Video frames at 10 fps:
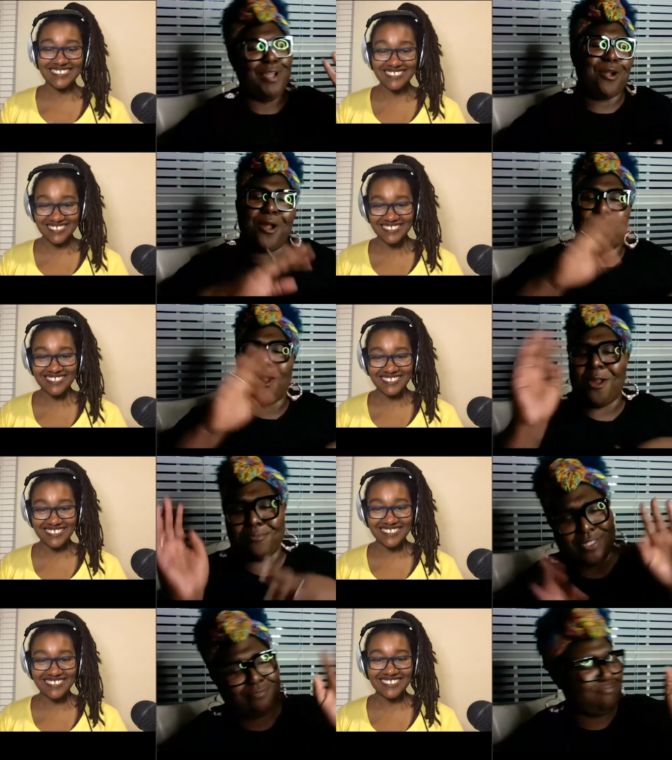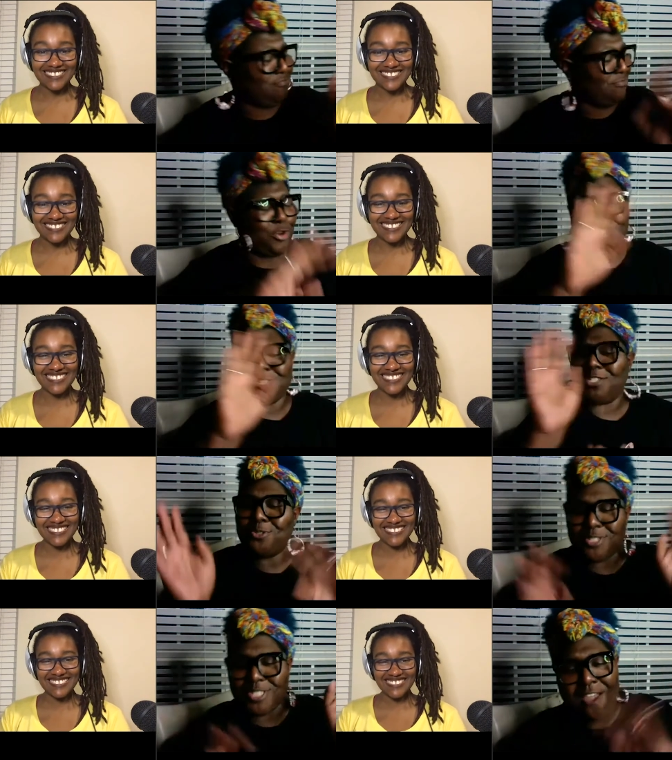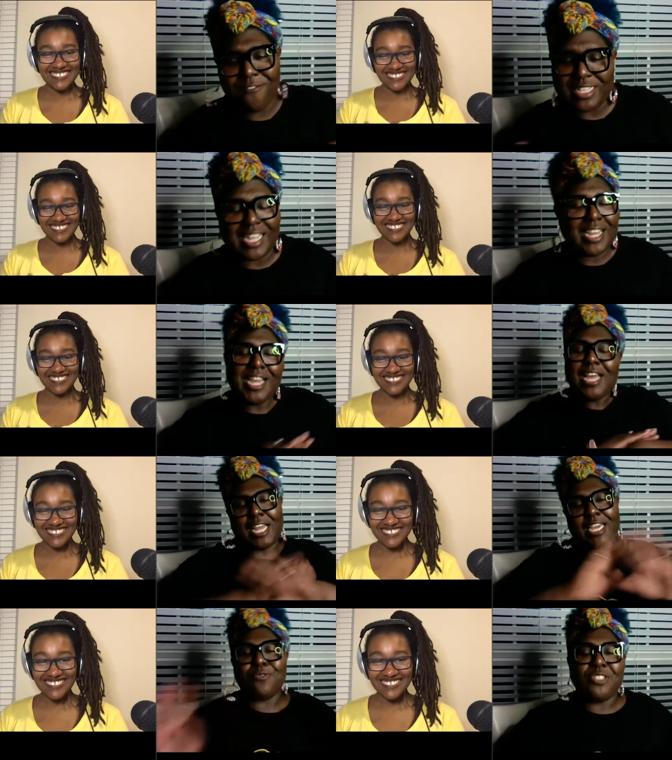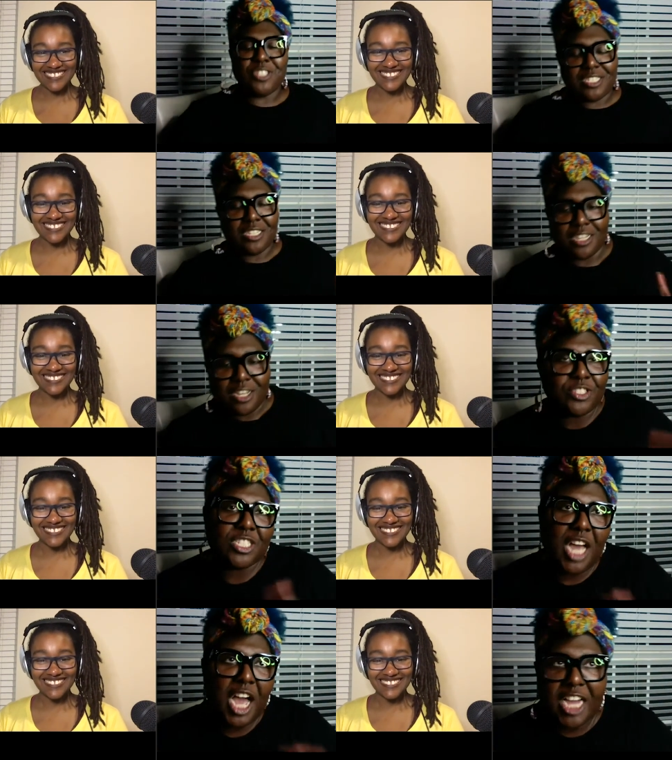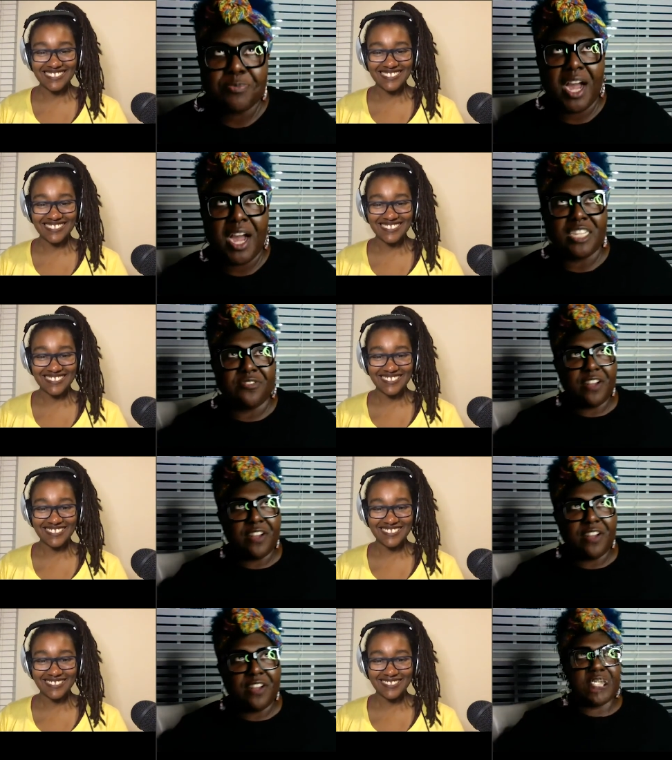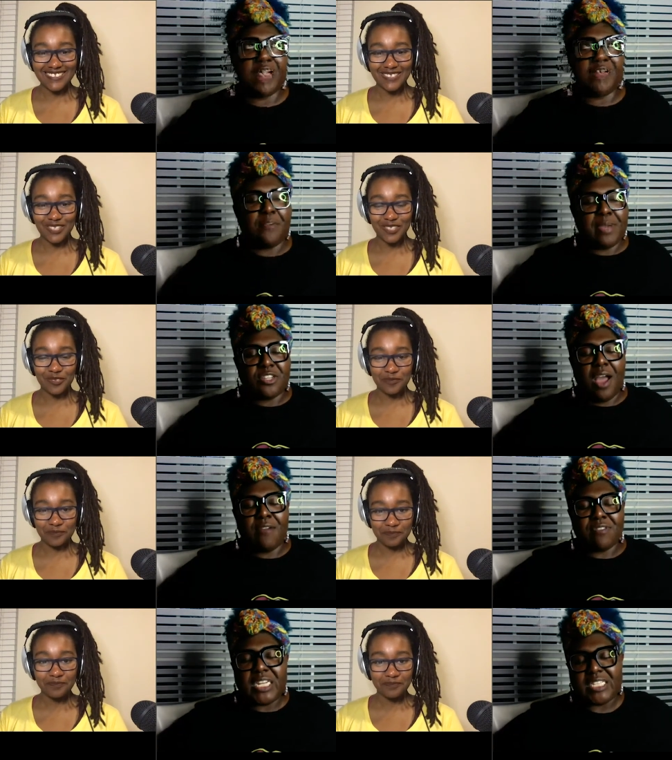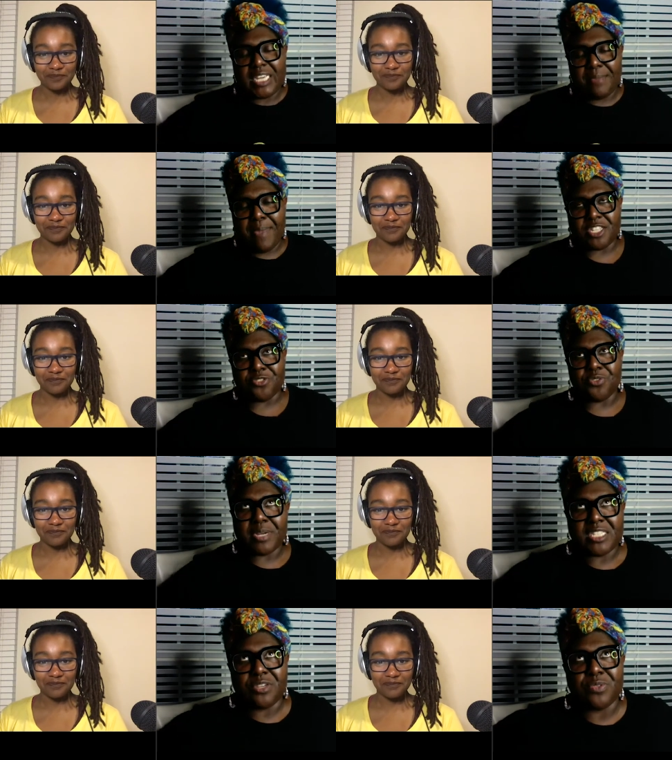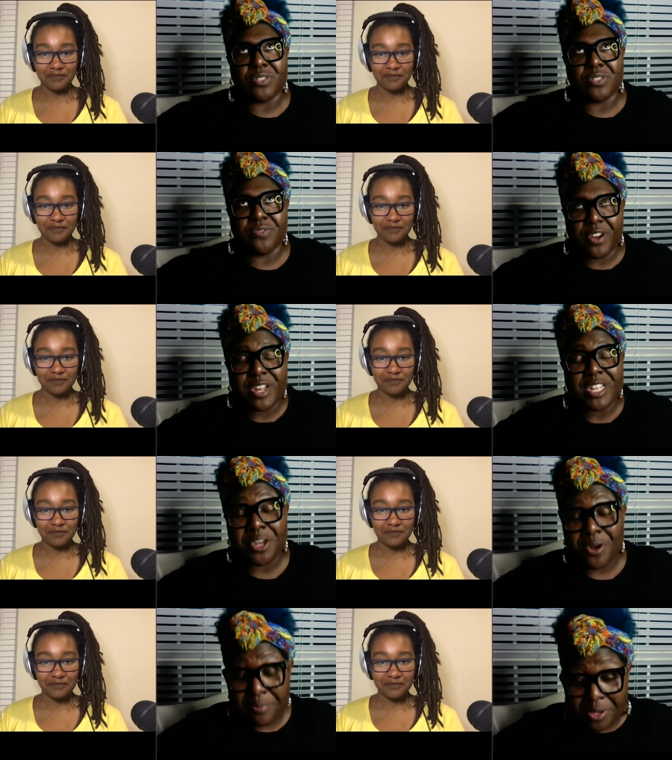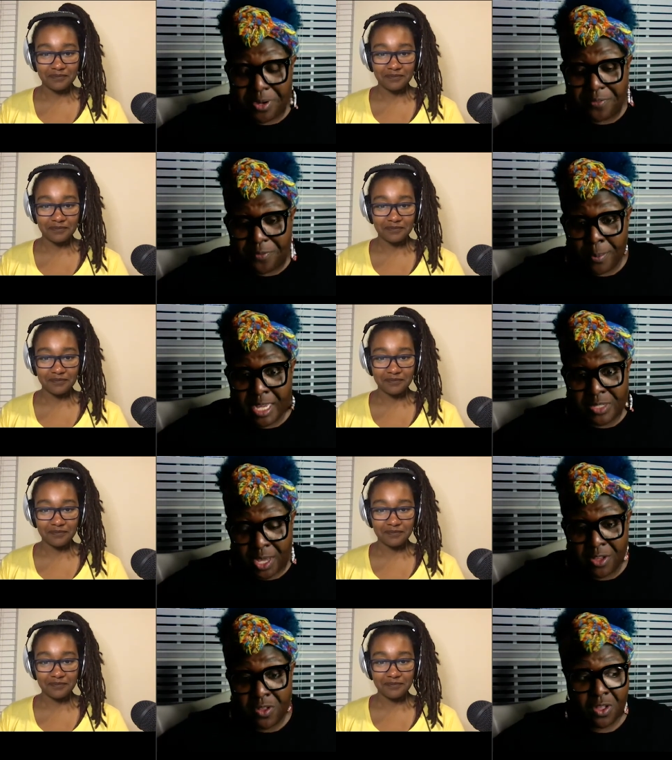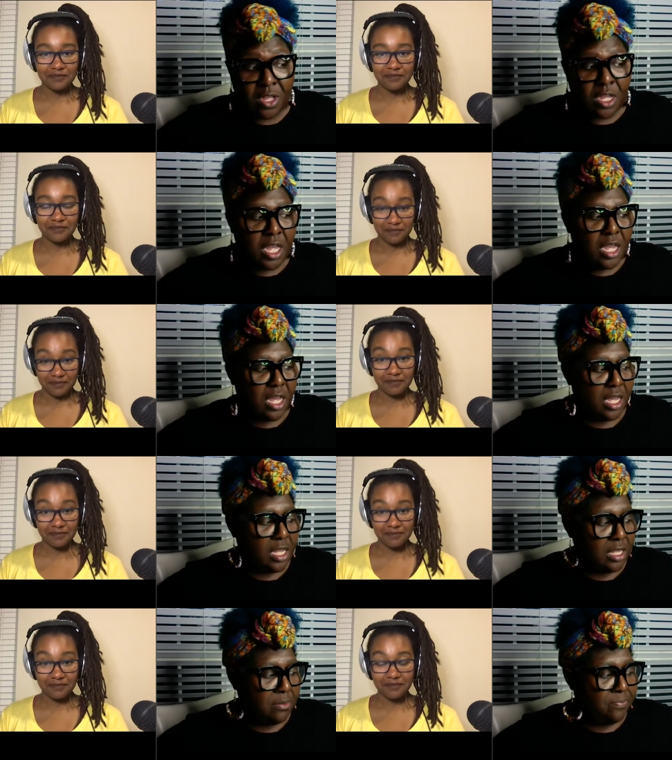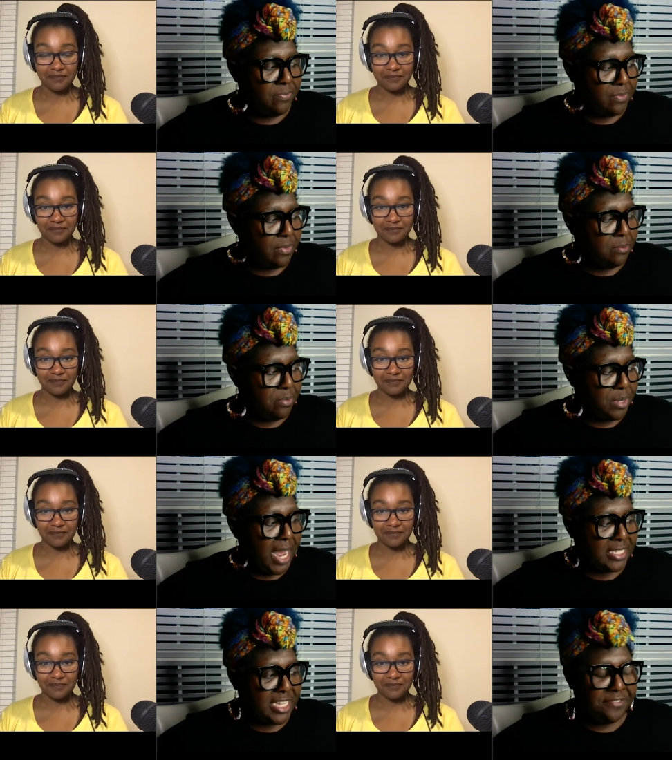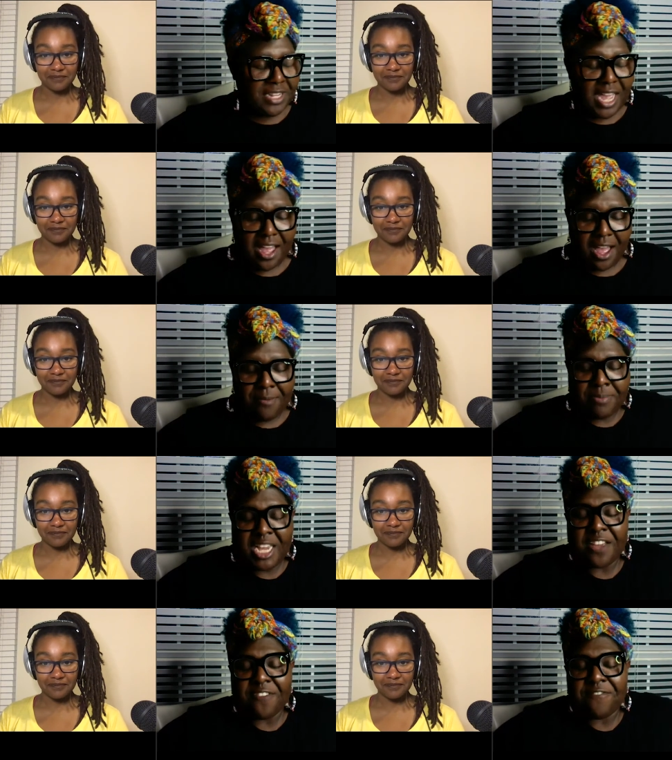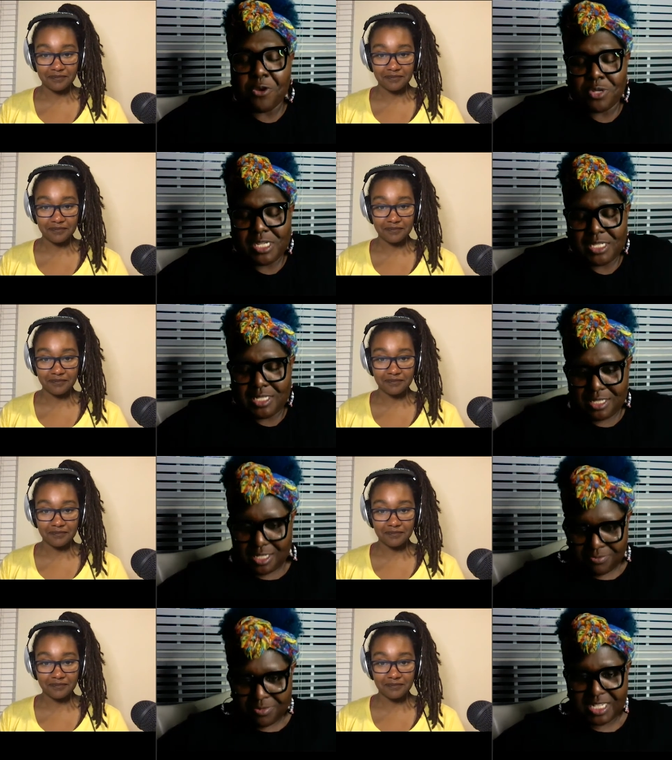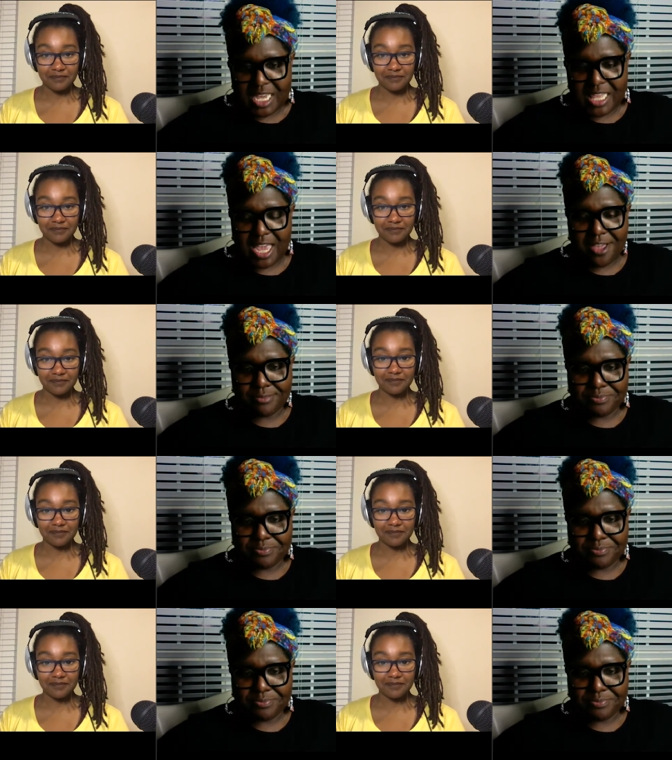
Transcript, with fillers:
Speaker 1: herbs, crystals, everything. Like it was just a hodgepodge of everything for me. So I really need to get back to it because it was very therapeutic for me as well. But I definitely, I'm getting focused. I'm gonna say that.